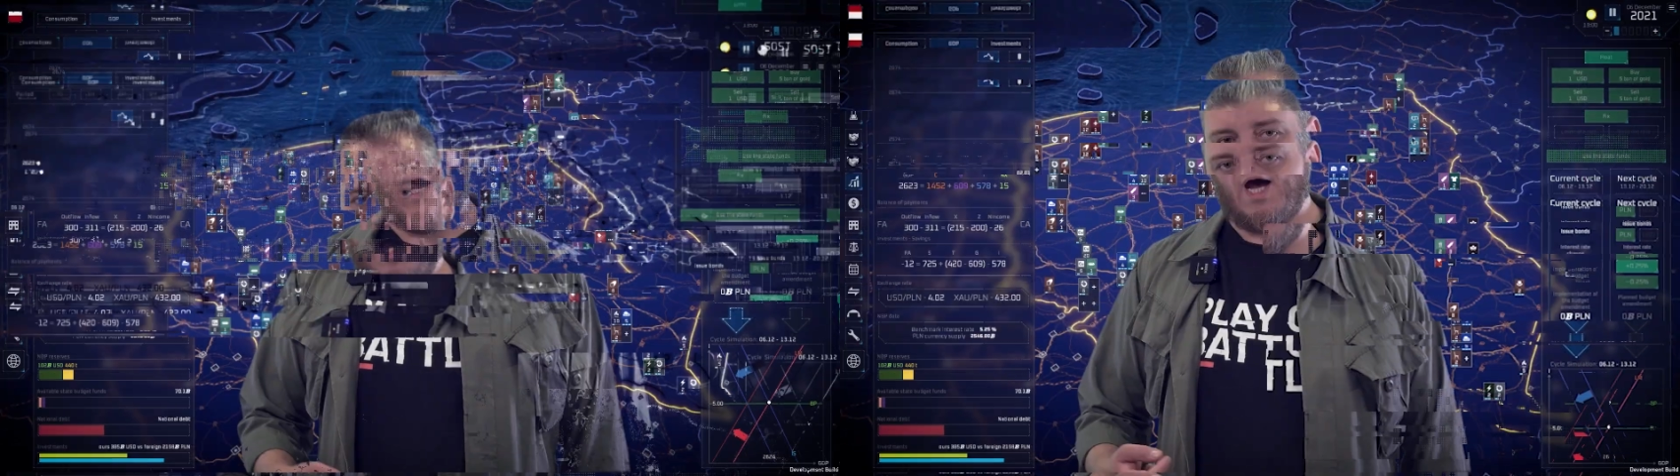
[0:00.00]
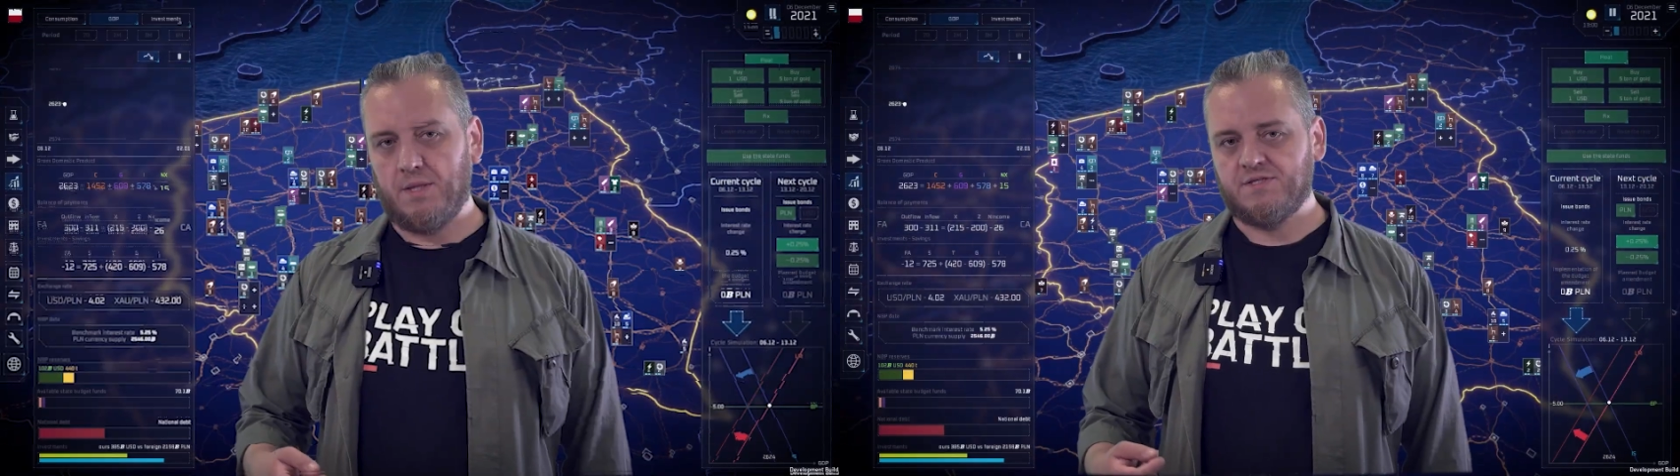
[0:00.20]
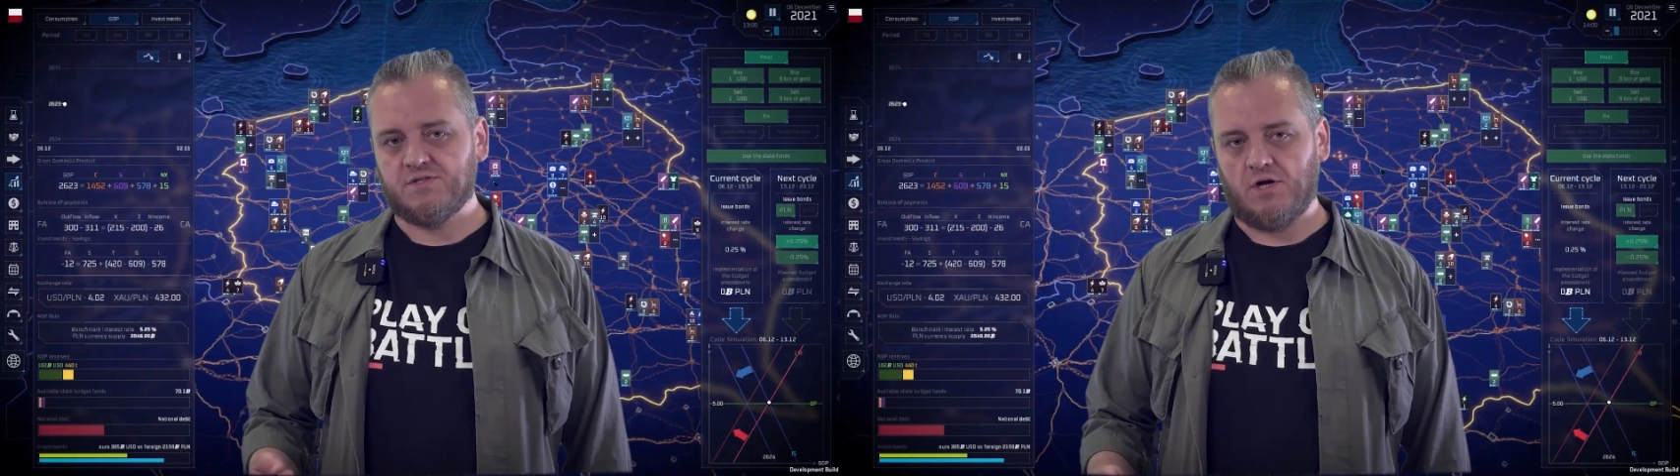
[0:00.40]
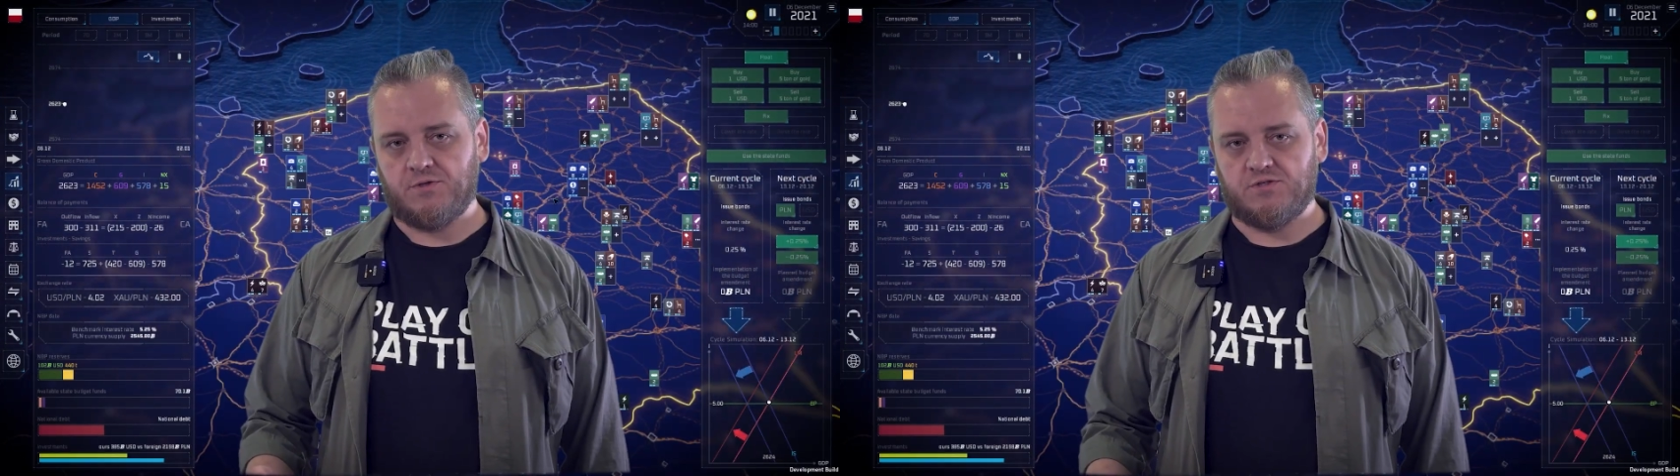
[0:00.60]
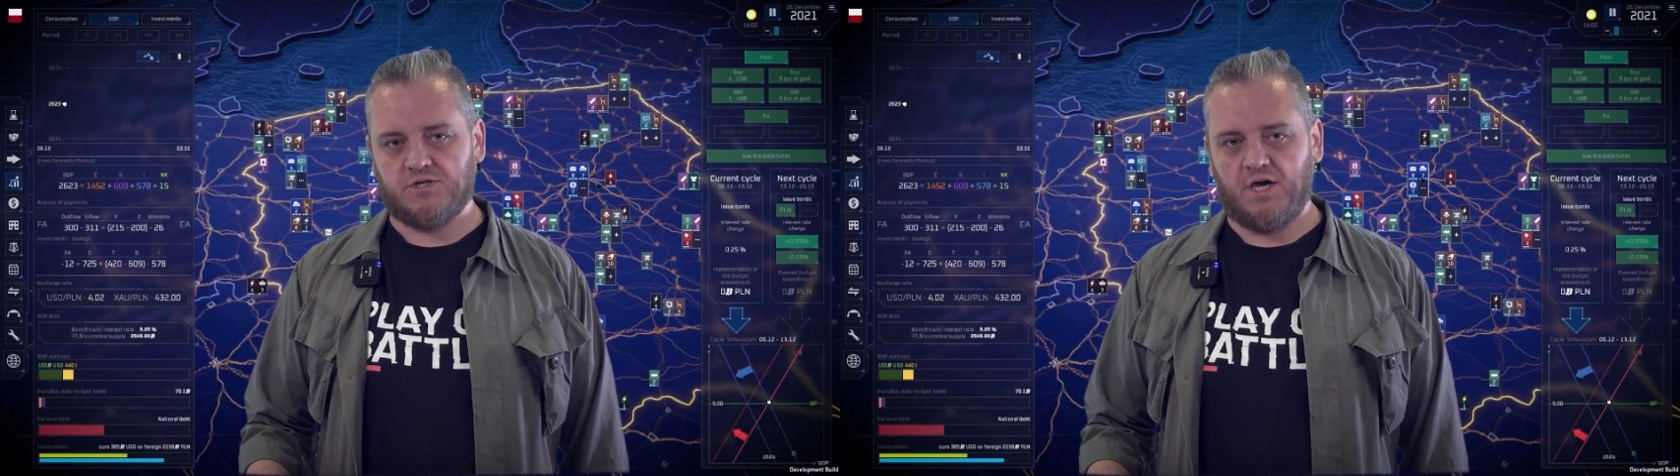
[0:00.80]
Other
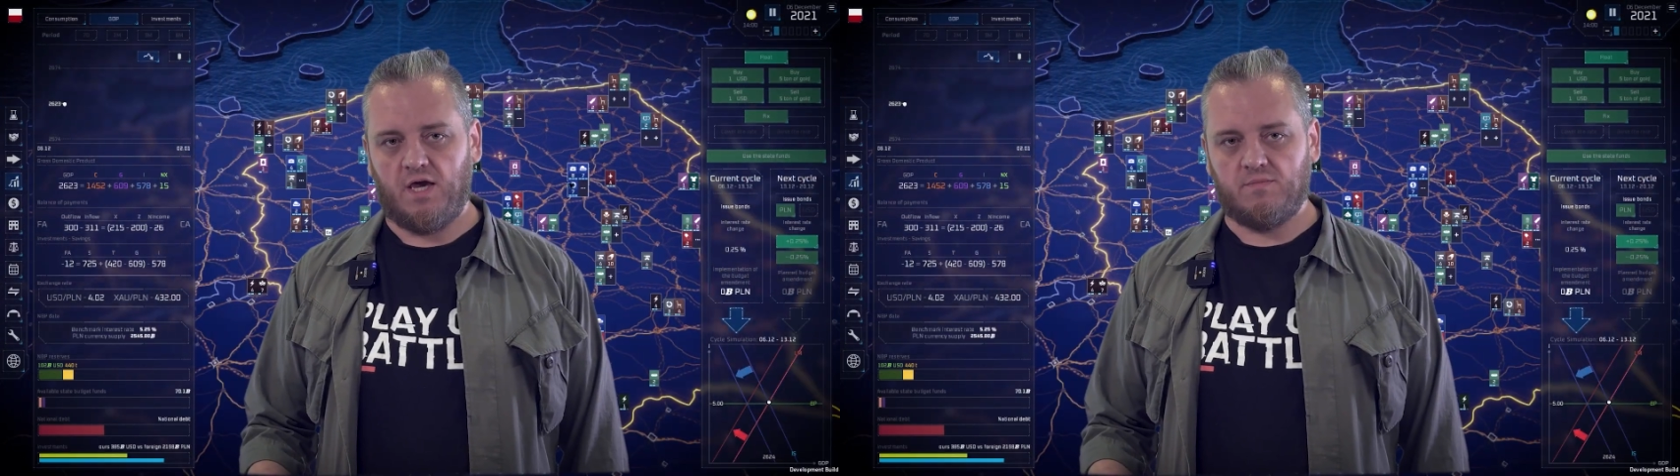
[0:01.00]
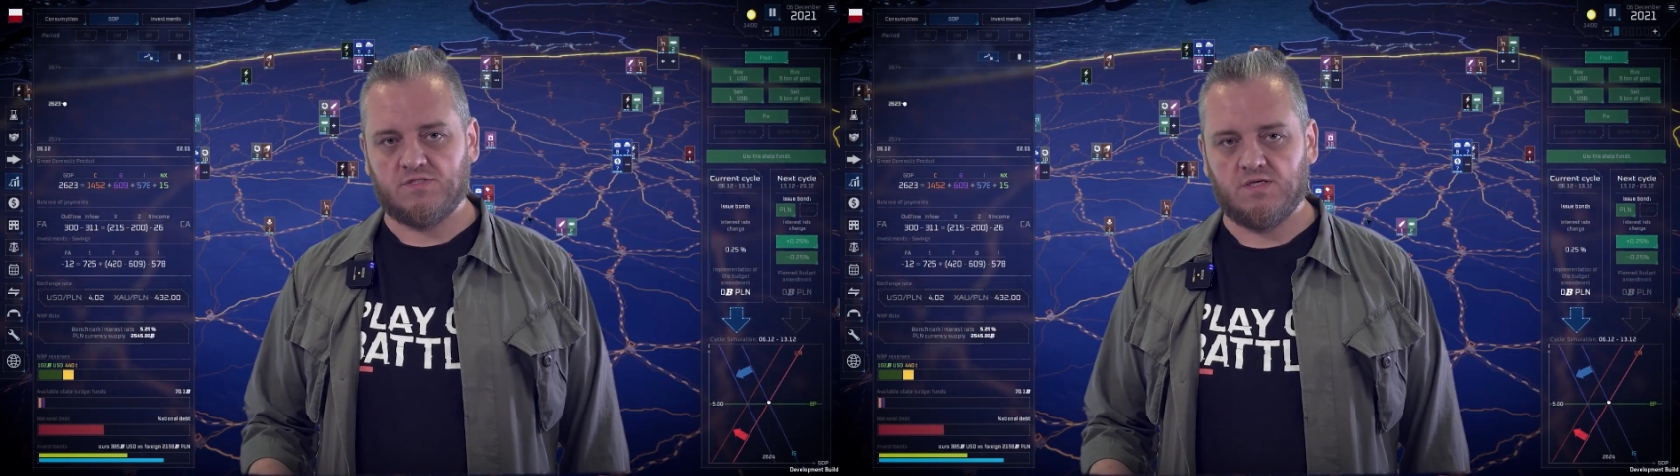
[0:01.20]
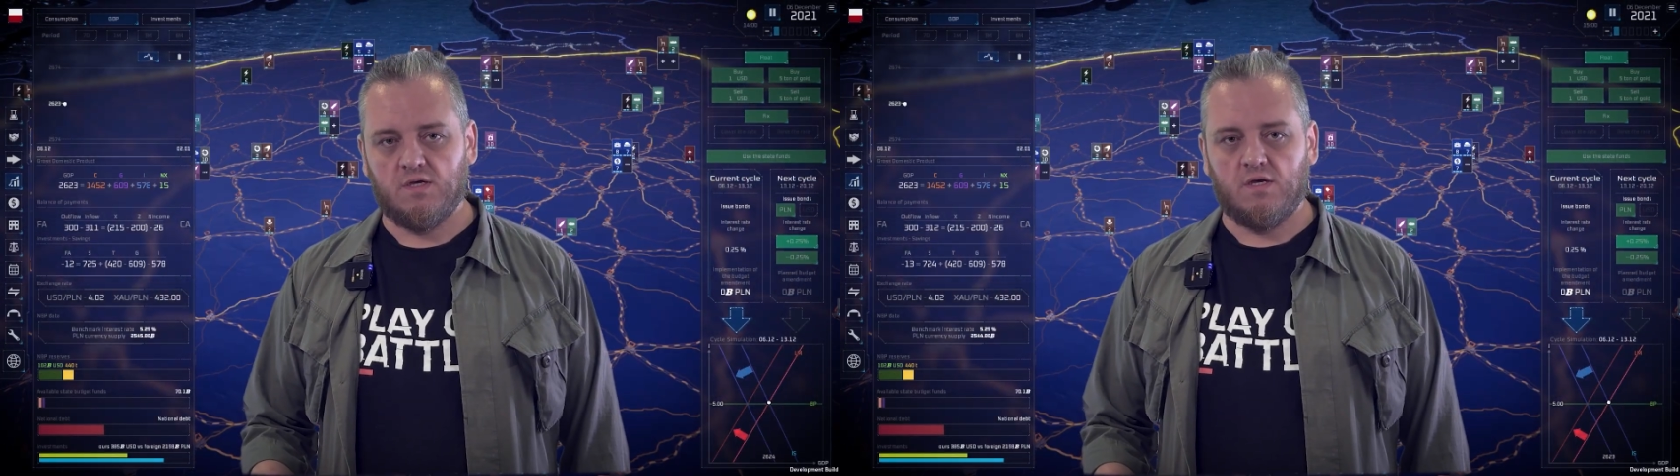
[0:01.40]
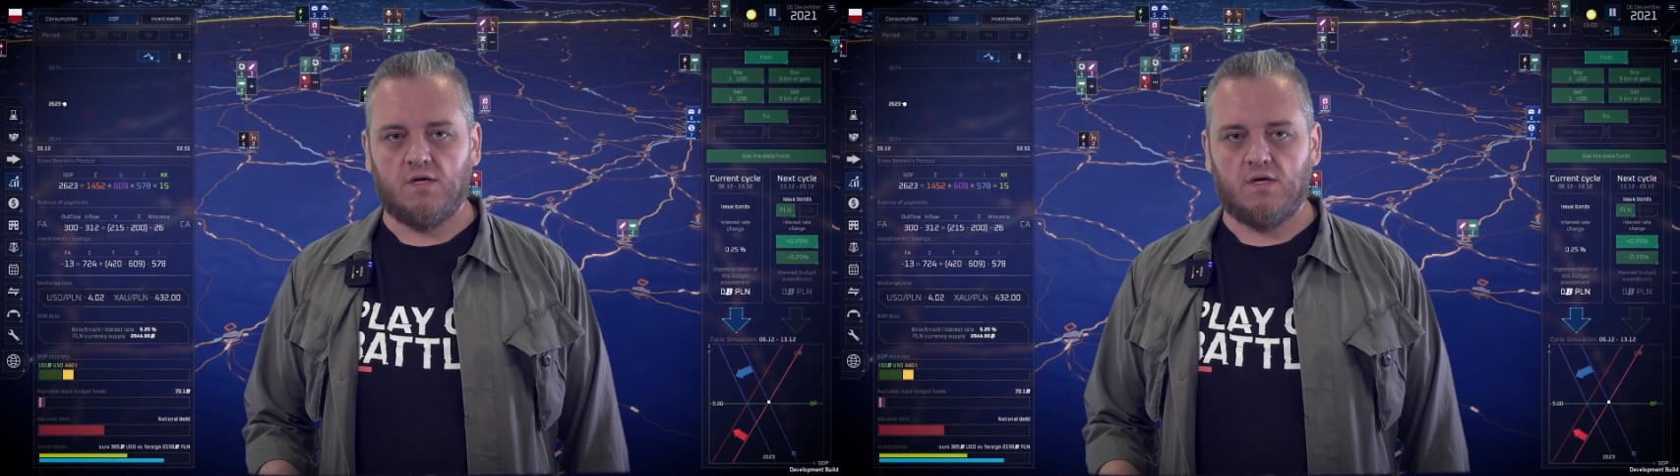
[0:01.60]
strategy games